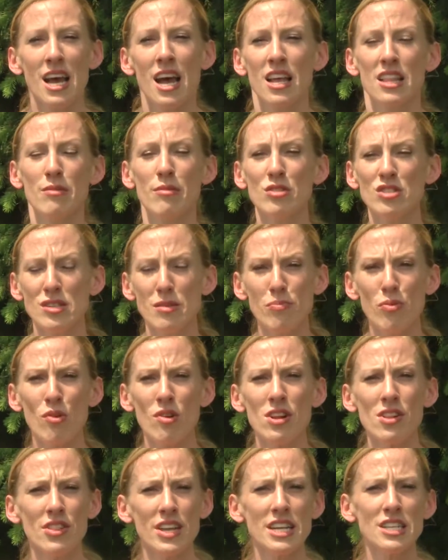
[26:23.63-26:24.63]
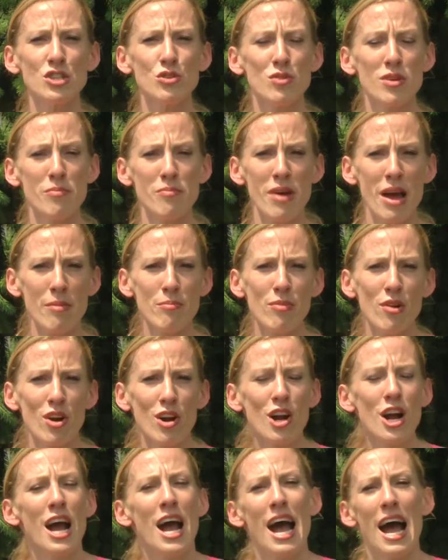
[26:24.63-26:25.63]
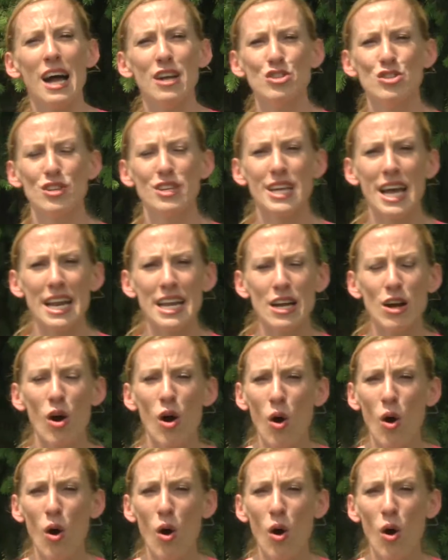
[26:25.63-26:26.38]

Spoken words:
The most important thing to remember as you're getting